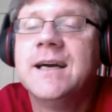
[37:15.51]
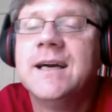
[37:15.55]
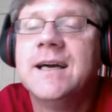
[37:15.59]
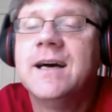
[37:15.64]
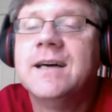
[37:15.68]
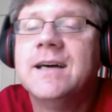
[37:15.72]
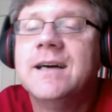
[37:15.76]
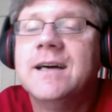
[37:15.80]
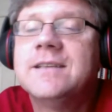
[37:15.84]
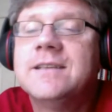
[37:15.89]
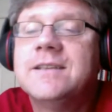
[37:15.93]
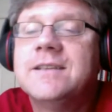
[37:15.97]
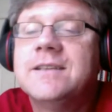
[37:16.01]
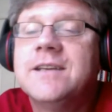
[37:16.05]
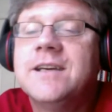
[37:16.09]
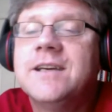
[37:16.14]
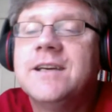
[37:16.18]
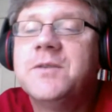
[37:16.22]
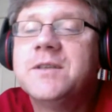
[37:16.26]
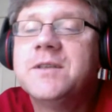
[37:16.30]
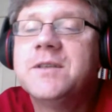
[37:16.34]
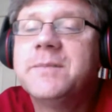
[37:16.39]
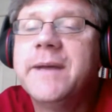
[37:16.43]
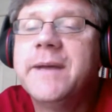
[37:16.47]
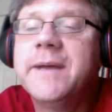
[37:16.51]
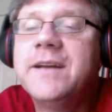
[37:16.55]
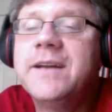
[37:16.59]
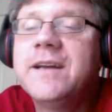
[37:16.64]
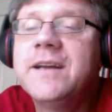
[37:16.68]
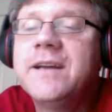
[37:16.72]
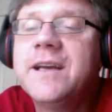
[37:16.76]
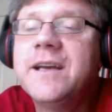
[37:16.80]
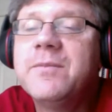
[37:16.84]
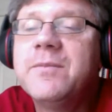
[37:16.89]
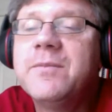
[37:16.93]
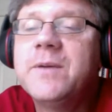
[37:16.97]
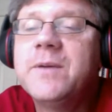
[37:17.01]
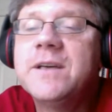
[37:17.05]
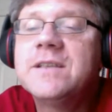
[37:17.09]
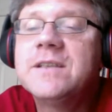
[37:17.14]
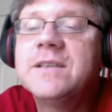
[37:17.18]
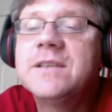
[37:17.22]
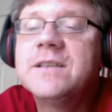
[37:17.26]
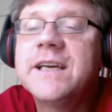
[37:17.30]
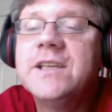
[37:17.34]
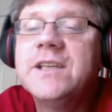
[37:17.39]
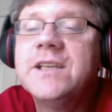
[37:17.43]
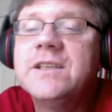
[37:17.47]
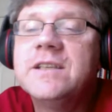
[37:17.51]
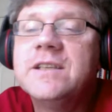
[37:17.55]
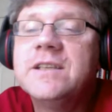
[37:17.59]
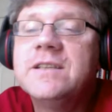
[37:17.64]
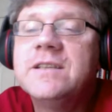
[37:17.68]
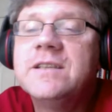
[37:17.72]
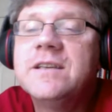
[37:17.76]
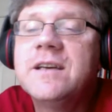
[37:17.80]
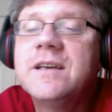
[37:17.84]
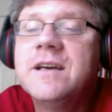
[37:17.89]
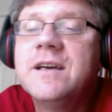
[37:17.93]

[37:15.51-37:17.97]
A suggestion was made to give presentations